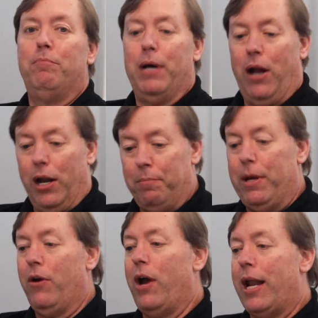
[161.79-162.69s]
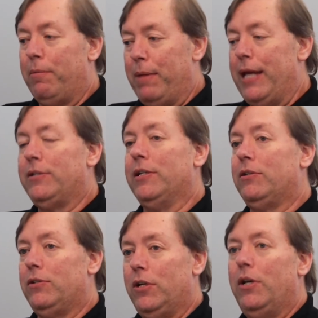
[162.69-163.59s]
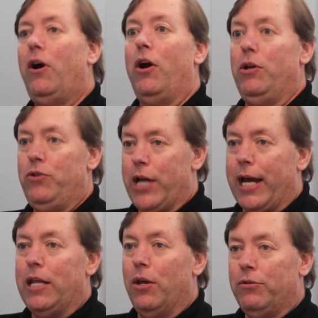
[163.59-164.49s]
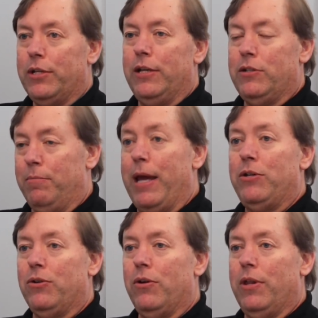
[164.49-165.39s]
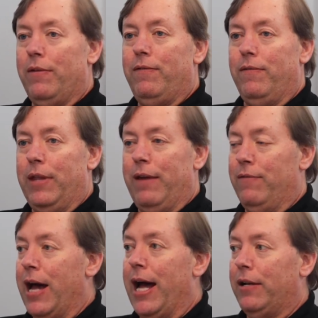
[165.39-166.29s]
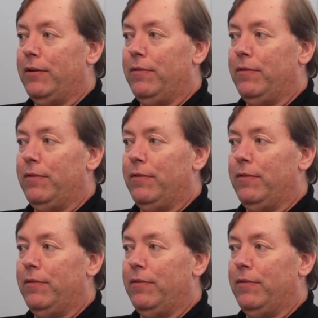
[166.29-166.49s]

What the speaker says: but on a periodic basis, are you checking those things to make sure they've not